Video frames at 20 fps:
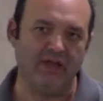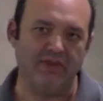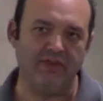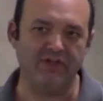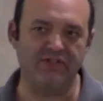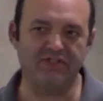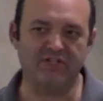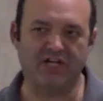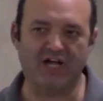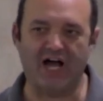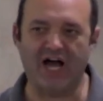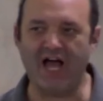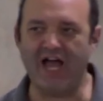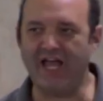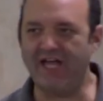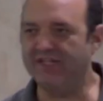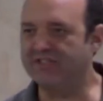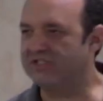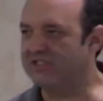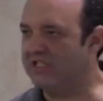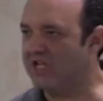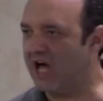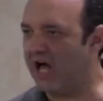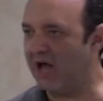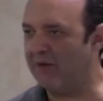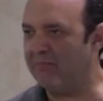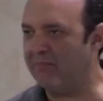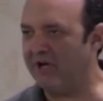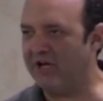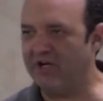This guy has
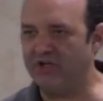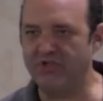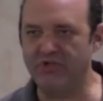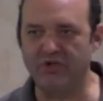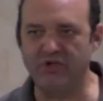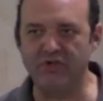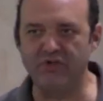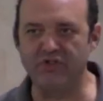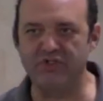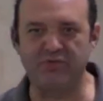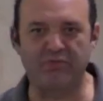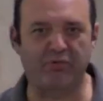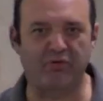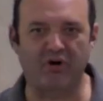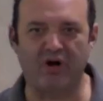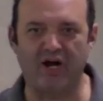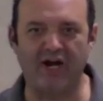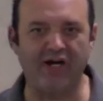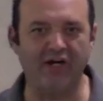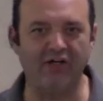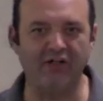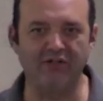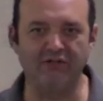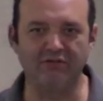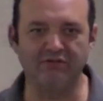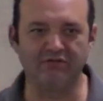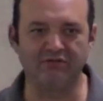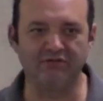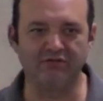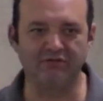not been introduced prior,
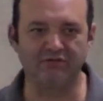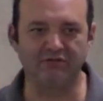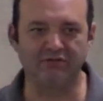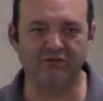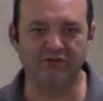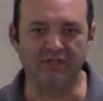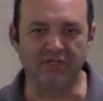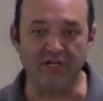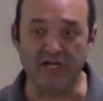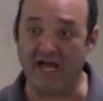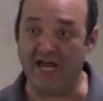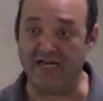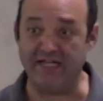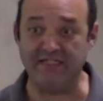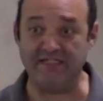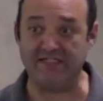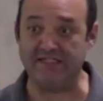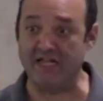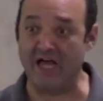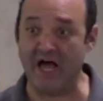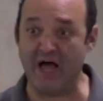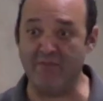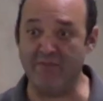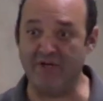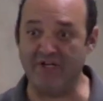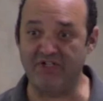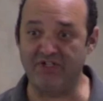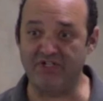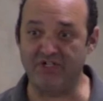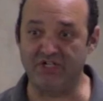and he's not
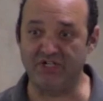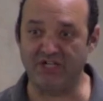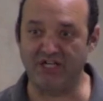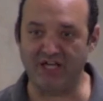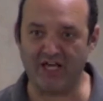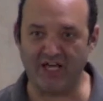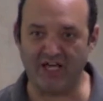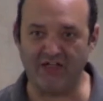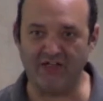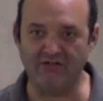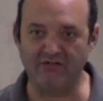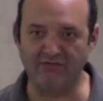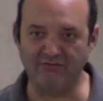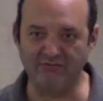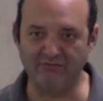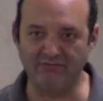mentioned again.